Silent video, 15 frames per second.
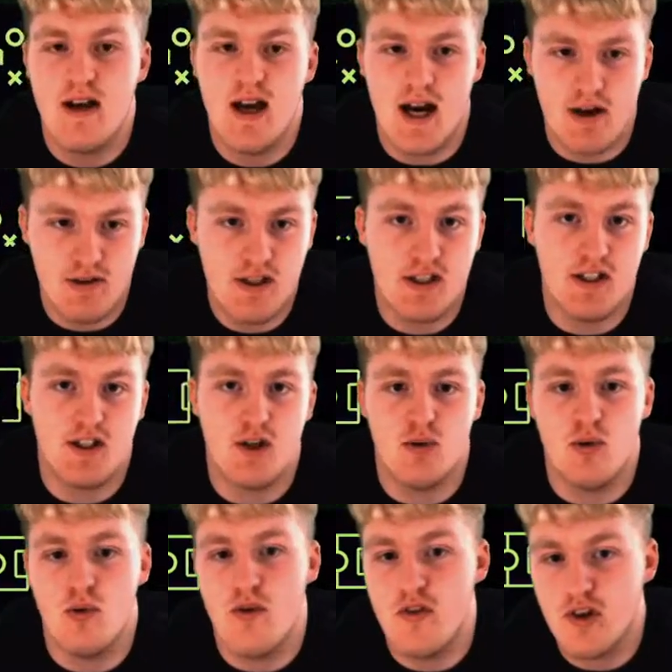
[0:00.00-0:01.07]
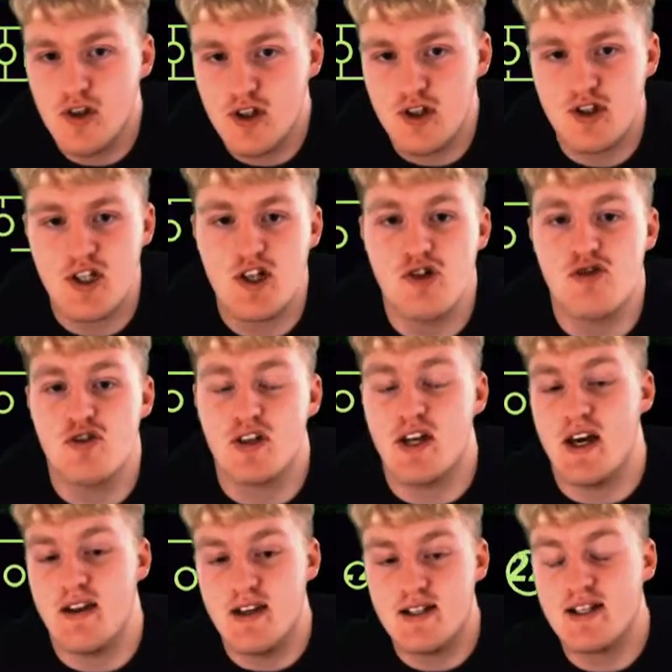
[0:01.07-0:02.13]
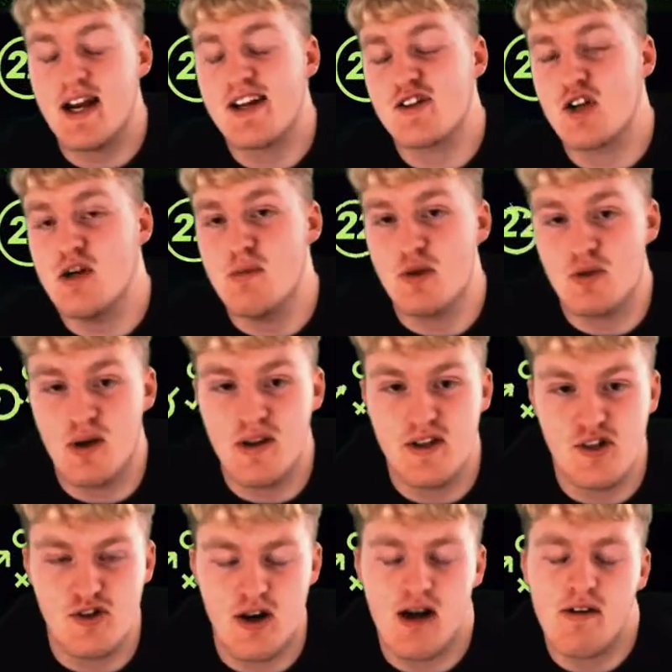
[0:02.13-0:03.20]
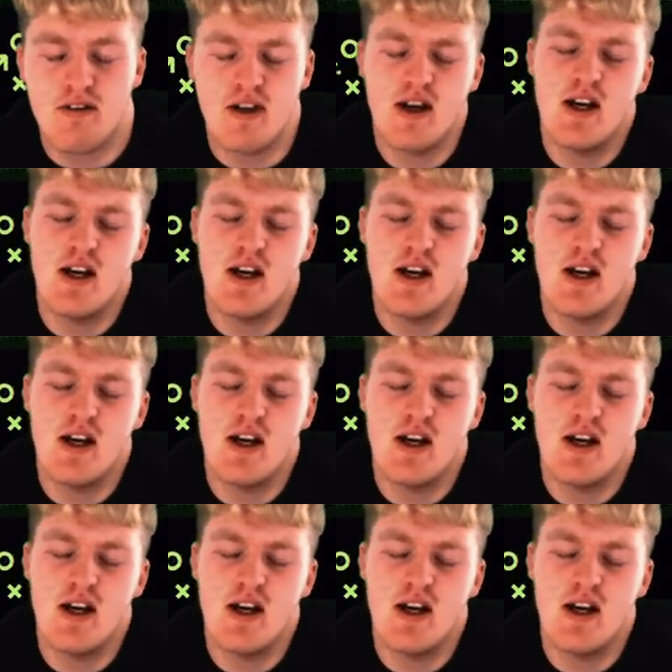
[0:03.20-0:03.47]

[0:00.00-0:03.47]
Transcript: I really do. We've only got 600k, this guy's got him as well in the draft.